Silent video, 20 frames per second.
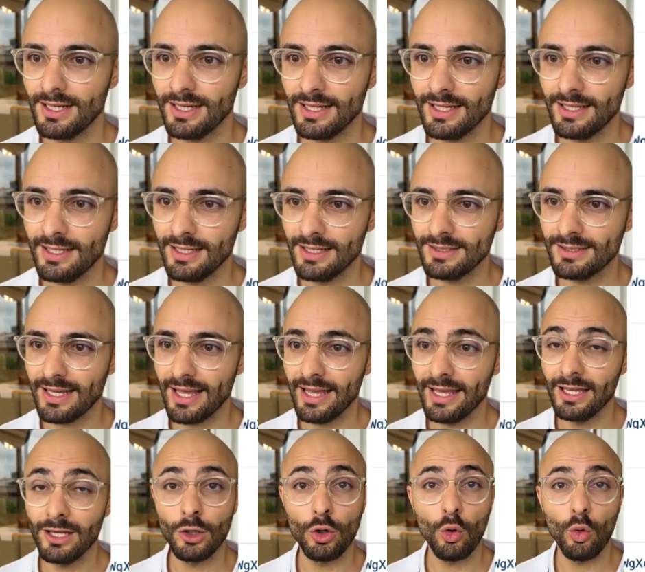Here's
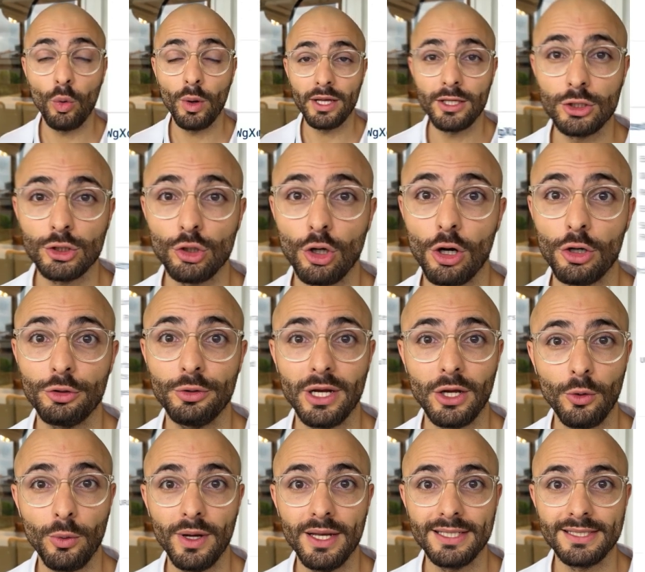a quick start
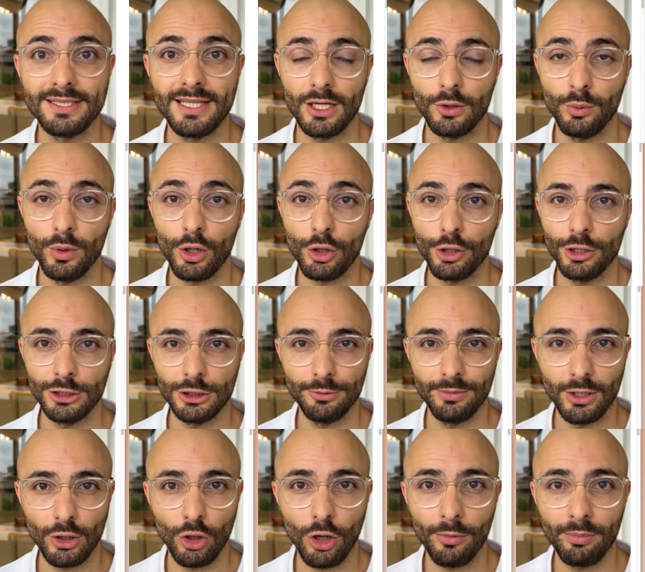request that we are going to be
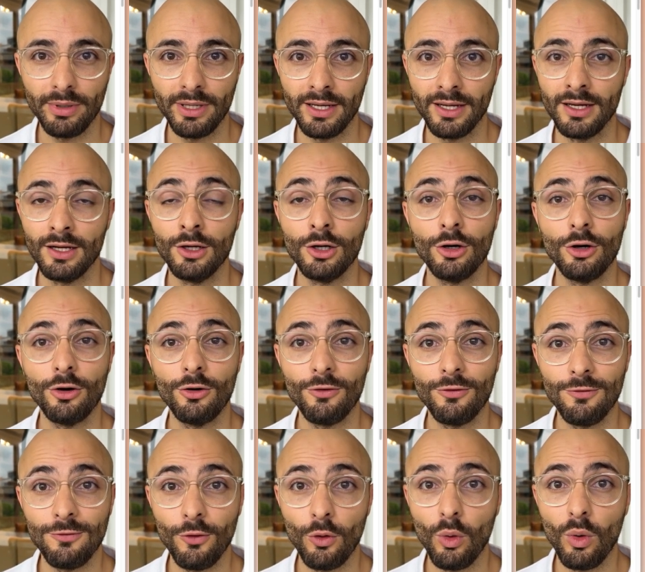copying
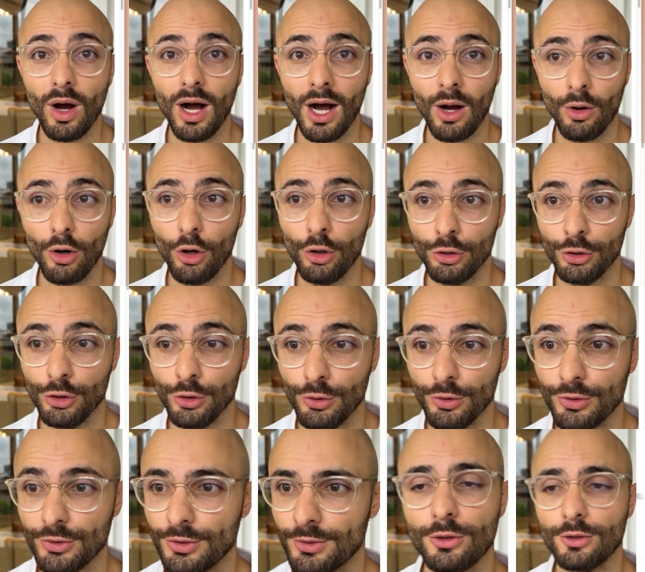for our own
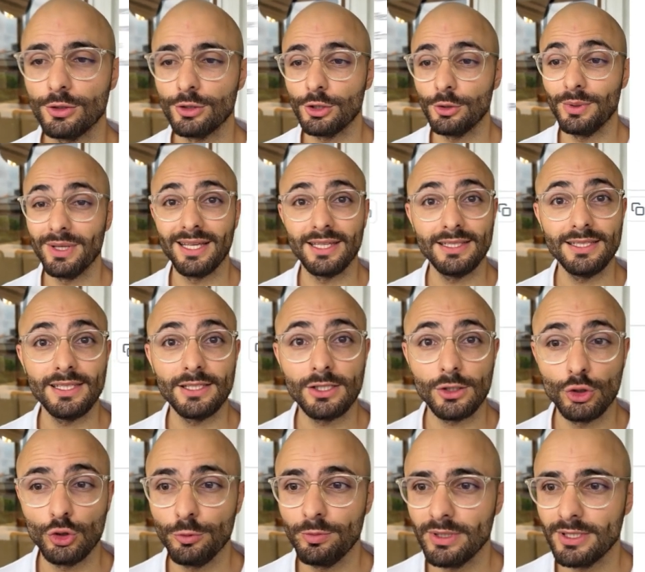use. So we can see it's a
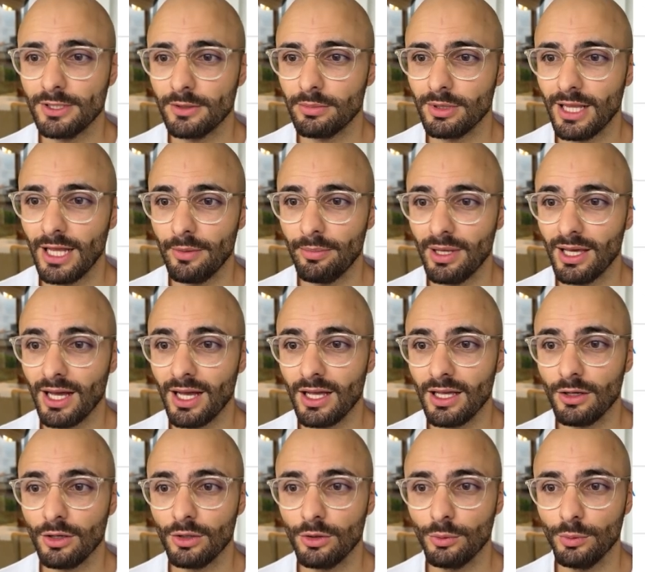super simple
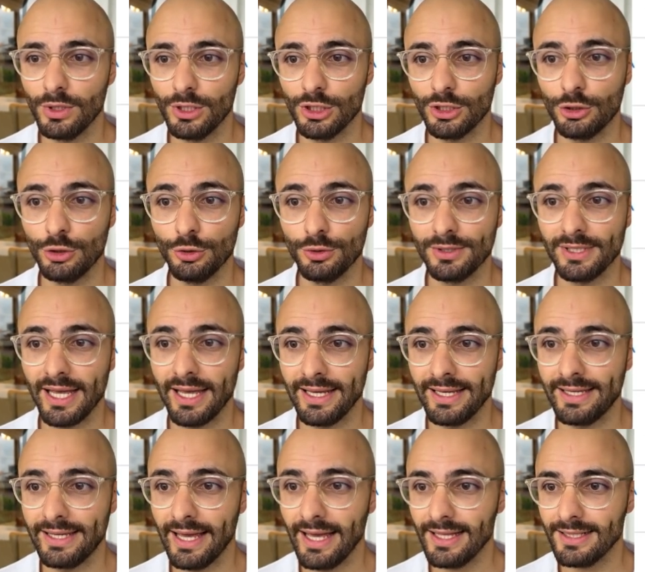API. We just use a
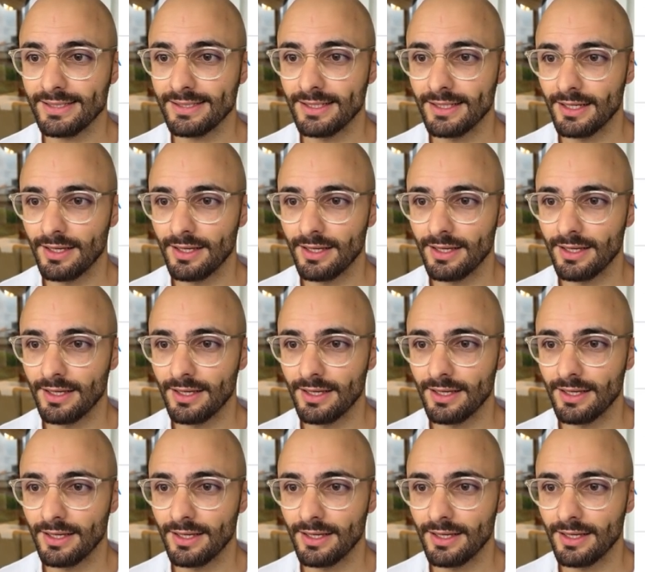get.